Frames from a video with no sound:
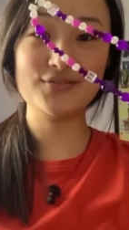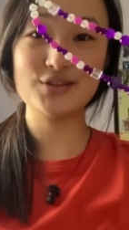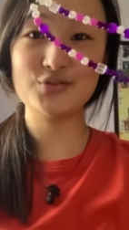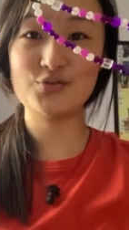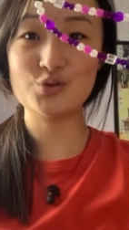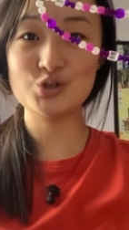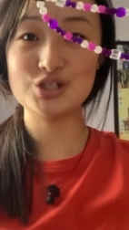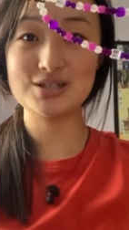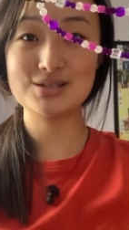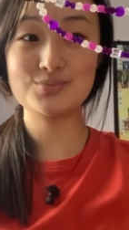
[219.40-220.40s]
the phone
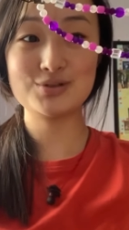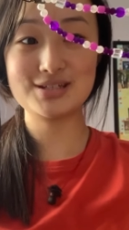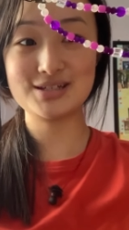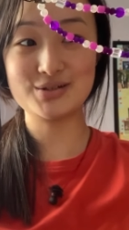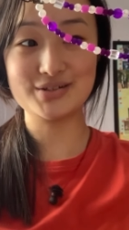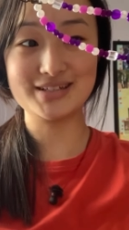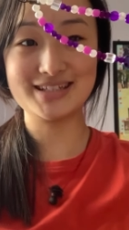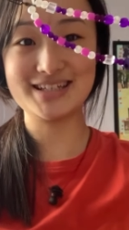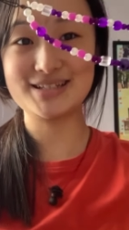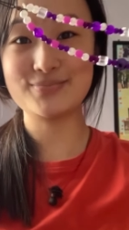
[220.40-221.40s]
gene is pretty good.
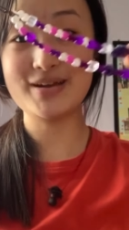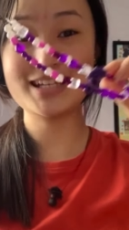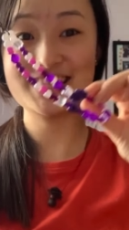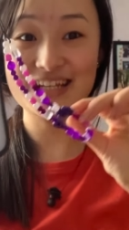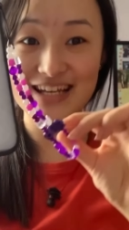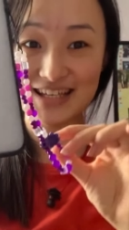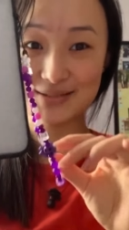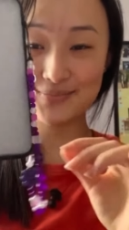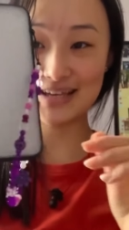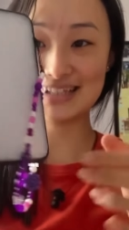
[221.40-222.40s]
It's better than I
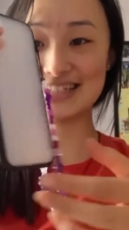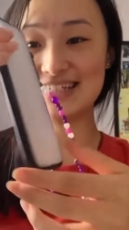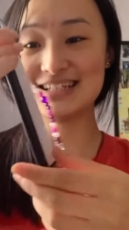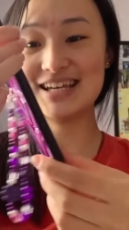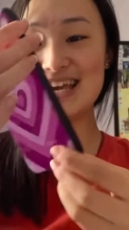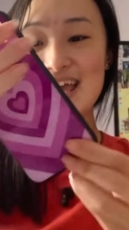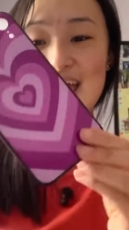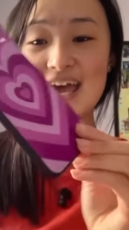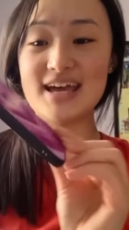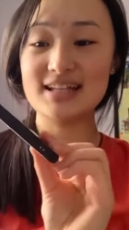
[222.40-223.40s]
expected
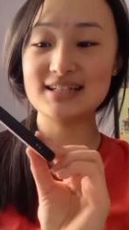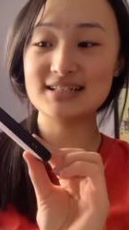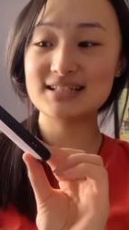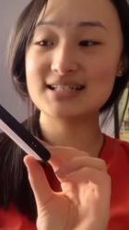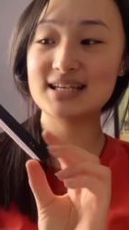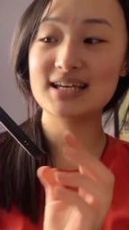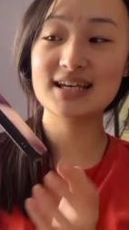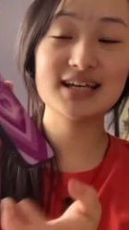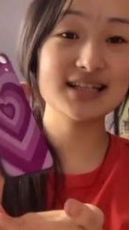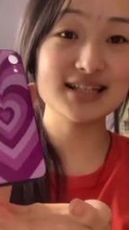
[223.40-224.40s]
and
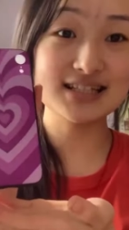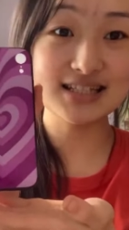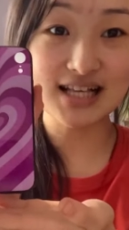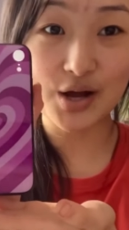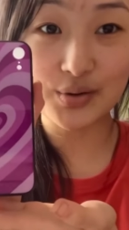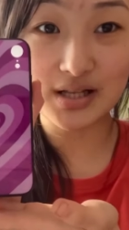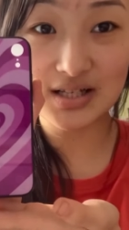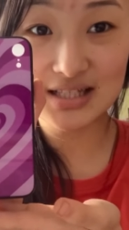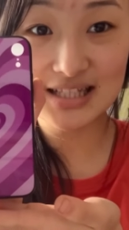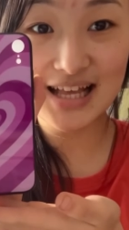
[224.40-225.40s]
this is how it
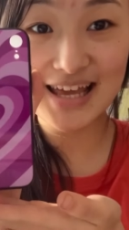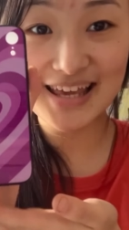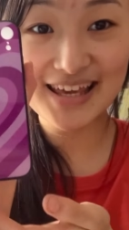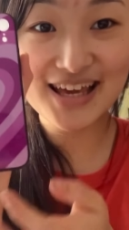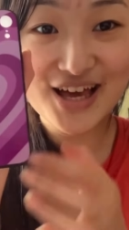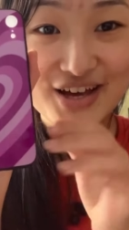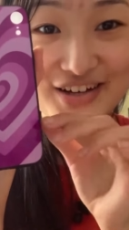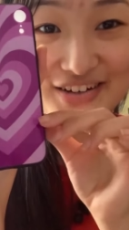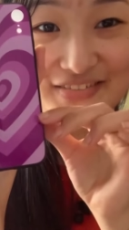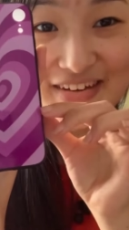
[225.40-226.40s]
looks like oh my